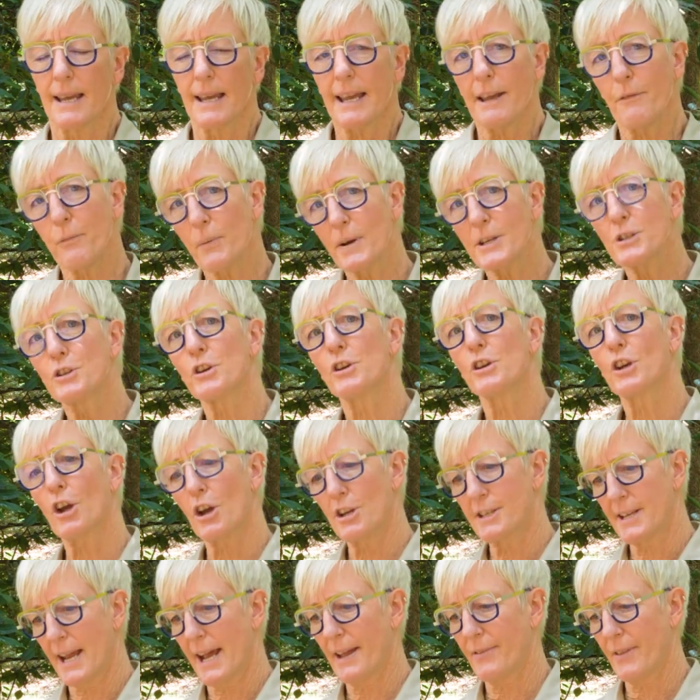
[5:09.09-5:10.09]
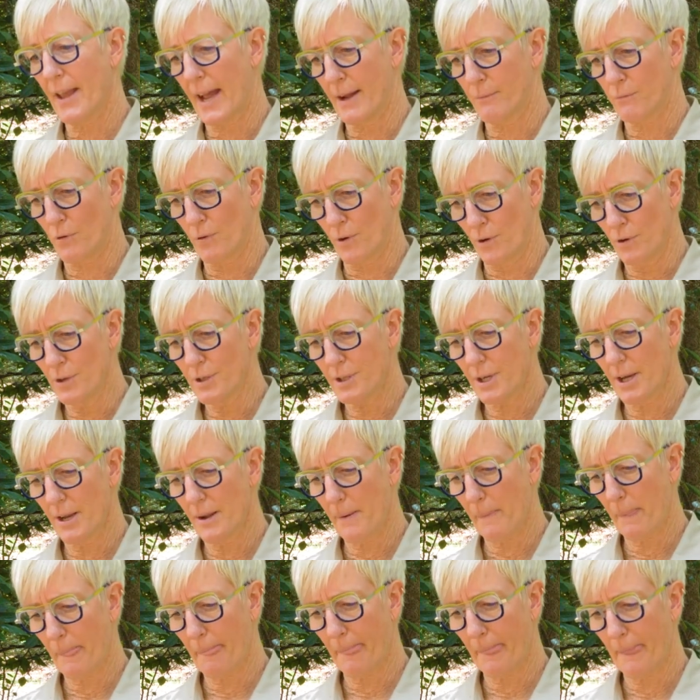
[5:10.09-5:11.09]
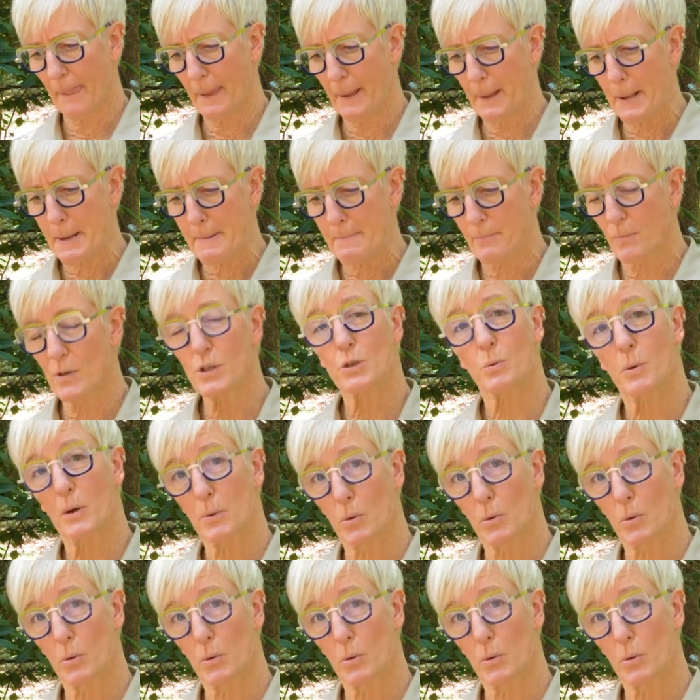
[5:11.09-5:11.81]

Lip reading: If we do go down that route, which